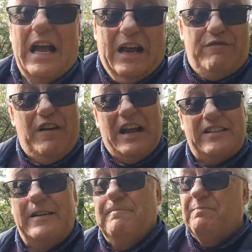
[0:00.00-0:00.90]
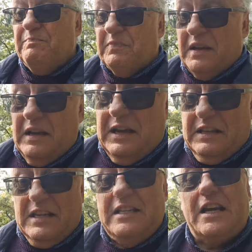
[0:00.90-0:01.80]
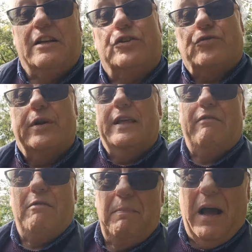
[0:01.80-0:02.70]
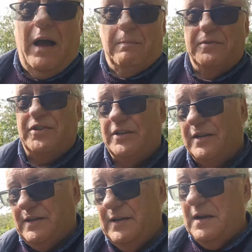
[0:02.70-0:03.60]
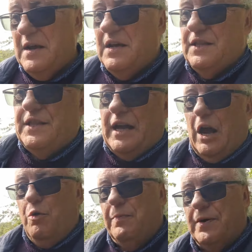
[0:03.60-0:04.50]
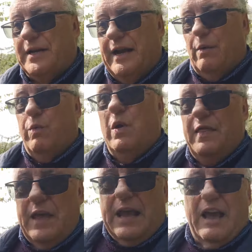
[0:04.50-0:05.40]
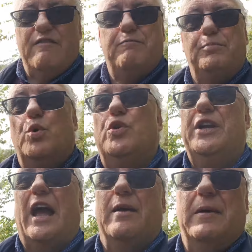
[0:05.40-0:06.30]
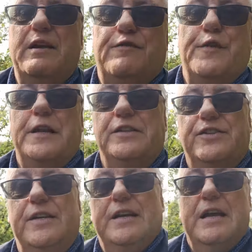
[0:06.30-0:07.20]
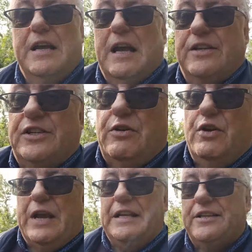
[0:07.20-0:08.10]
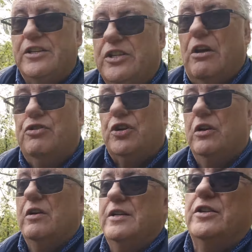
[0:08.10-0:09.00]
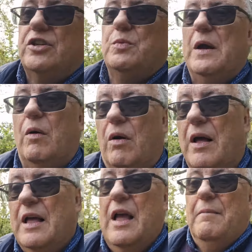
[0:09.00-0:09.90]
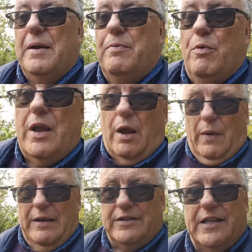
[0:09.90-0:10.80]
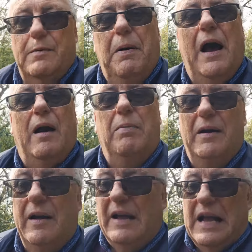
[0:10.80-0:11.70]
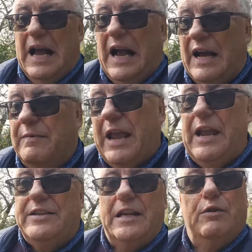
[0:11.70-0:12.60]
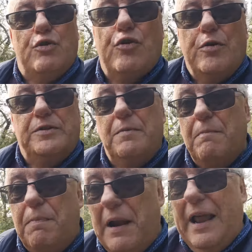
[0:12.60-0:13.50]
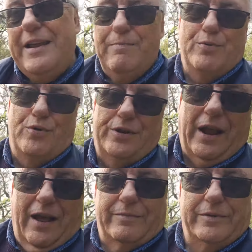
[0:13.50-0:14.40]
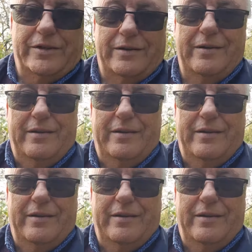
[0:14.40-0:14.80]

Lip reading: In fact, in this country, there are pubs that open now where they have board game evenings. And so you get to socialise as well. People will go out to the pub and get into little groups and play board games.